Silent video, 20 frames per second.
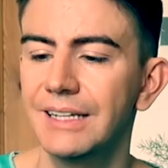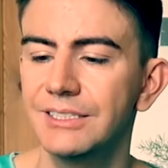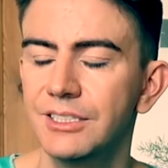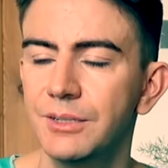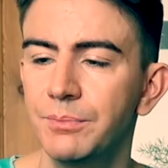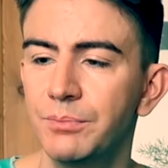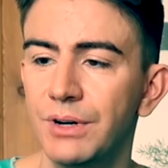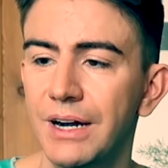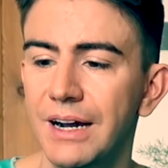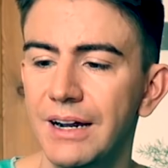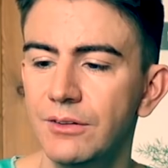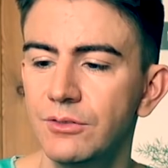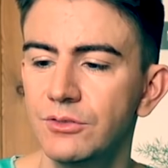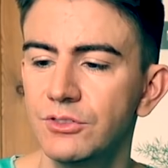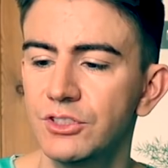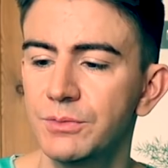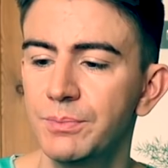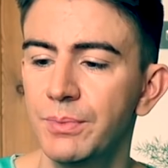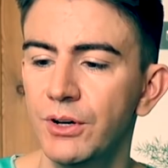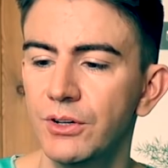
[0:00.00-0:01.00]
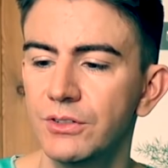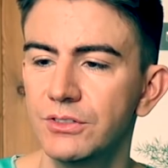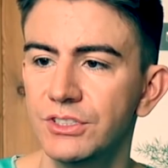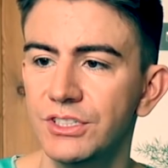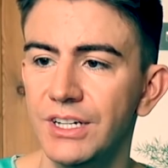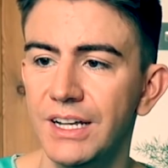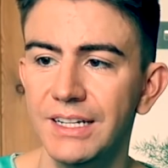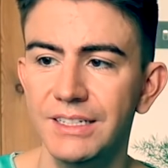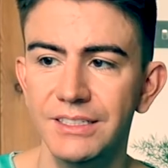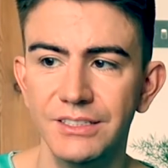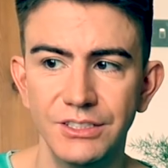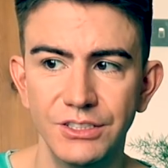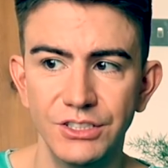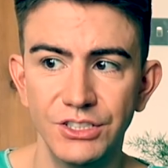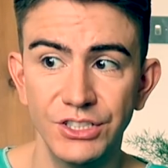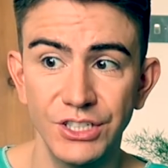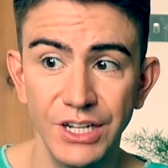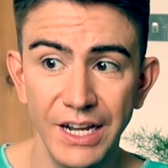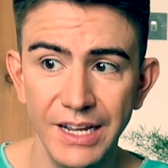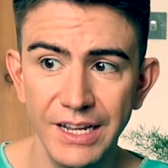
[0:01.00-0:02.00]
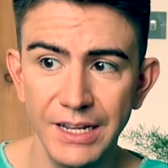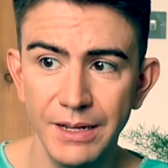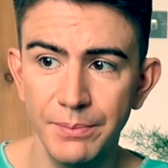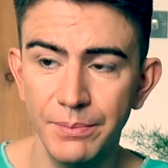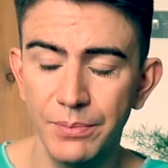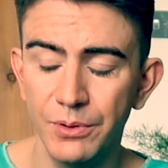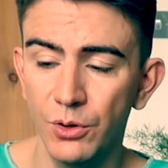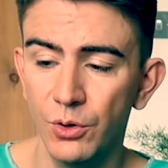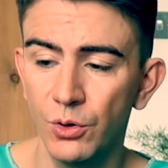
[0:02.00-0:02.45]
Has the brown spot changed shape